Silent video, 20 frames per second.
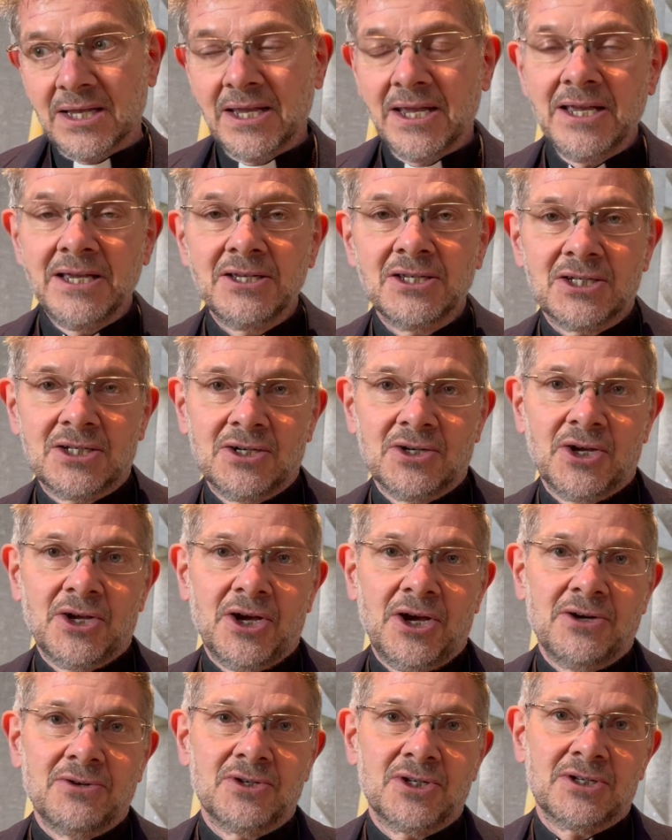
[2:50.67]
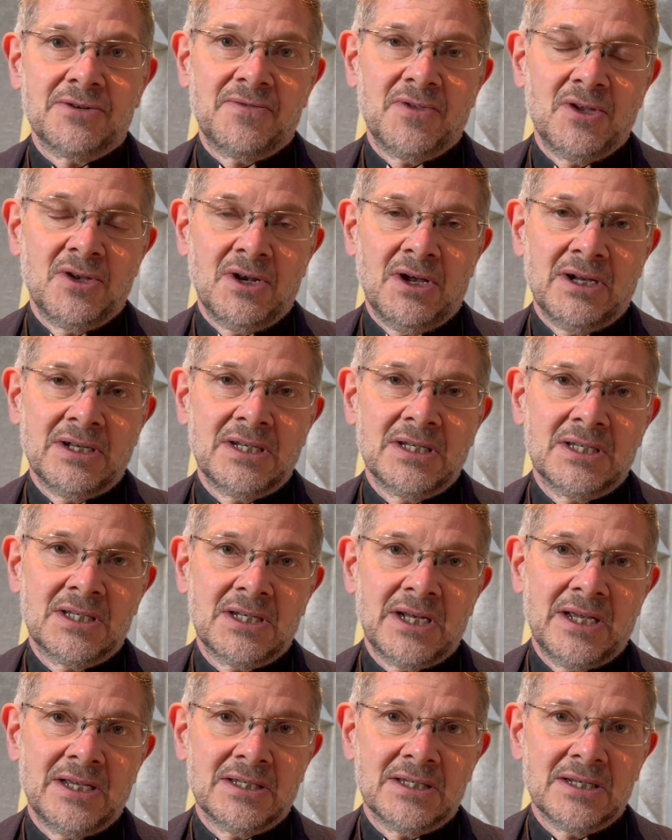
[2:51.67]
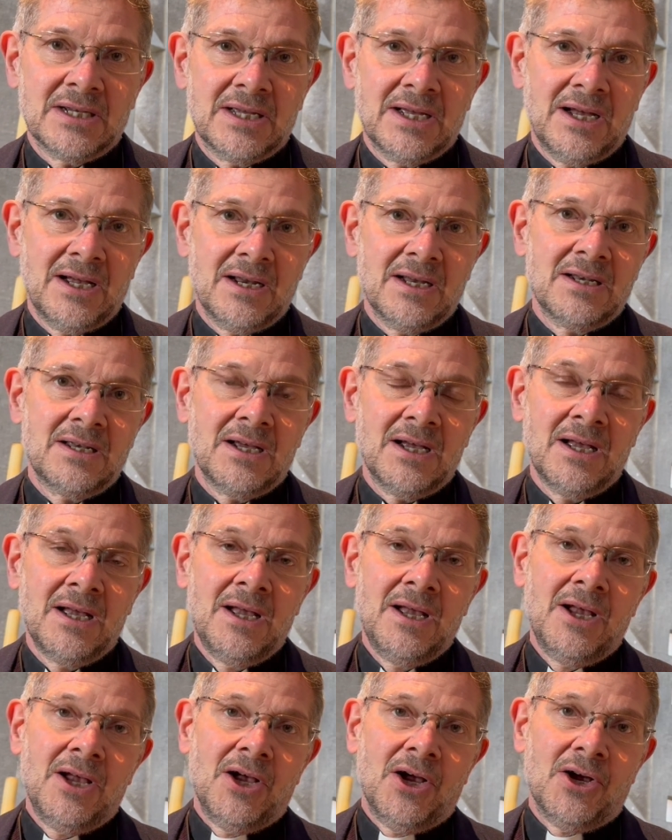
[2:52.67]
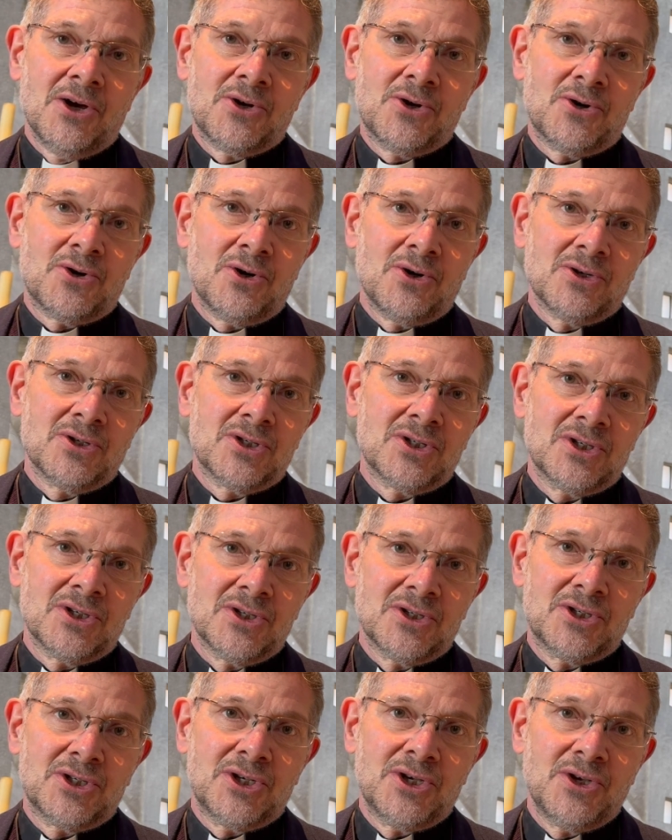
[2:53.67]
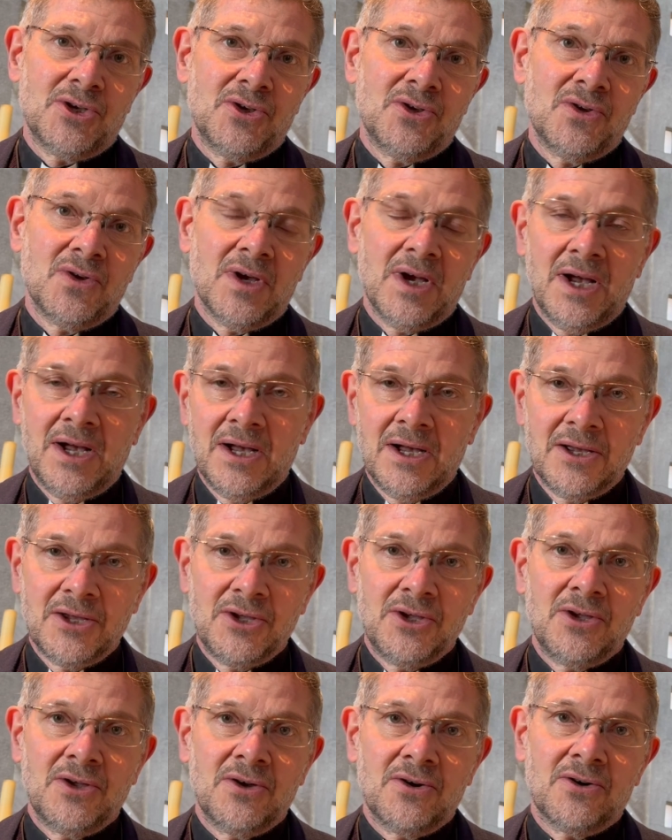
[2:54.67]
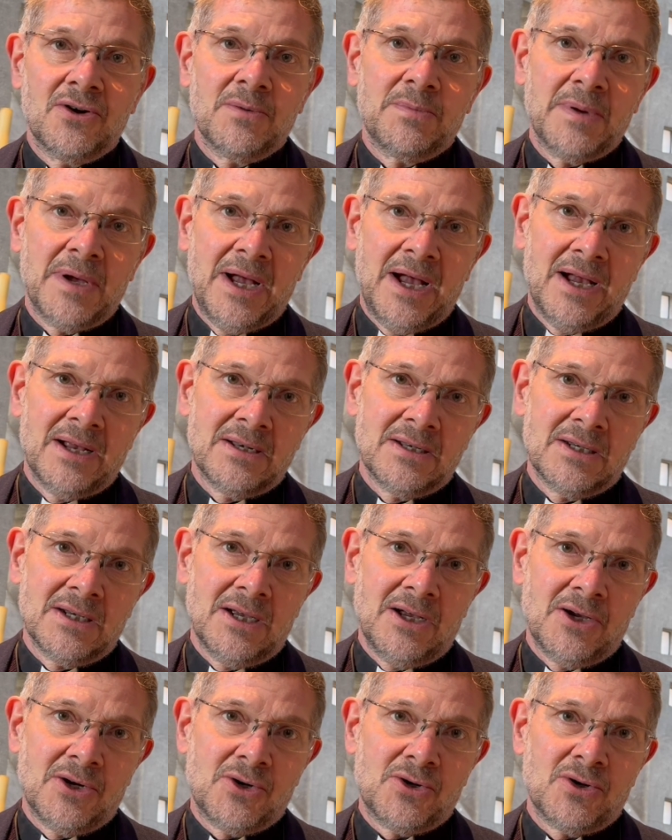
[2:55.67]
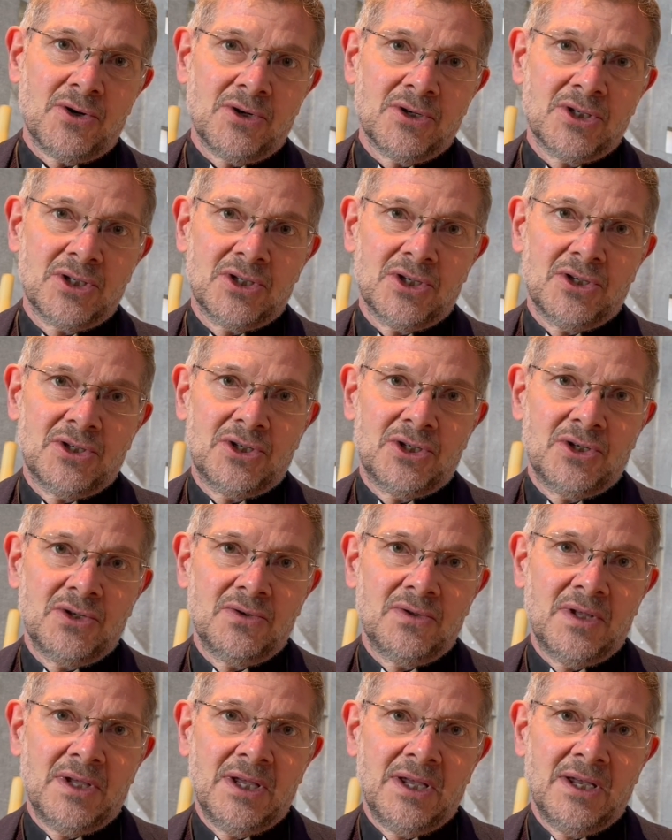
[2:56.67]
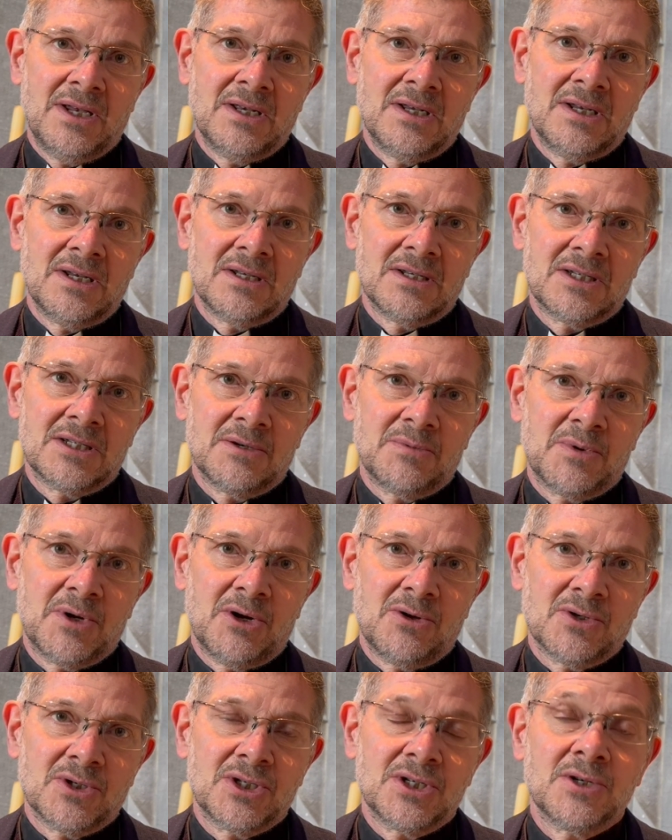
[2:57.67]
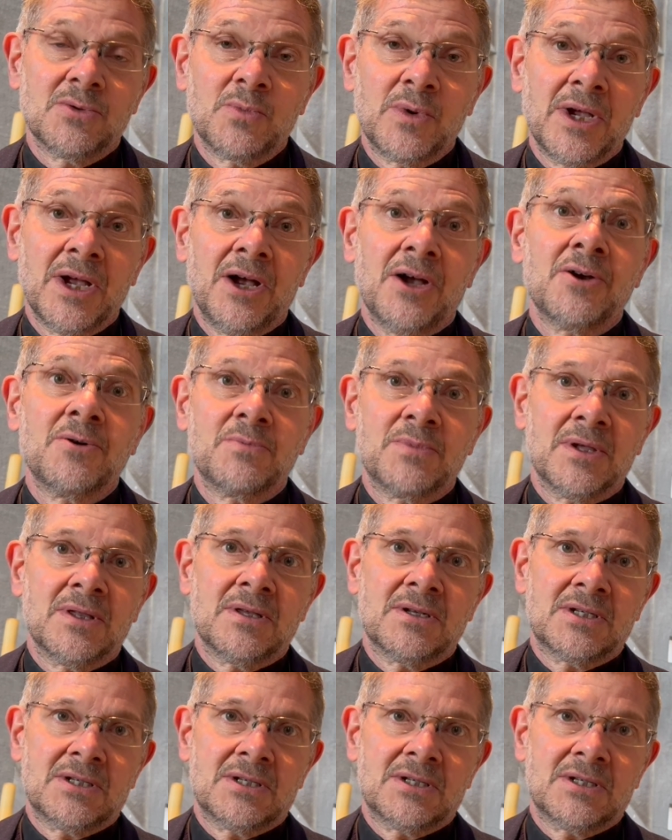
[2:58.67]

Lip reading: eastern coast of the United States and Canada, across to Europe and across to the Indian subcontinent. We hope that the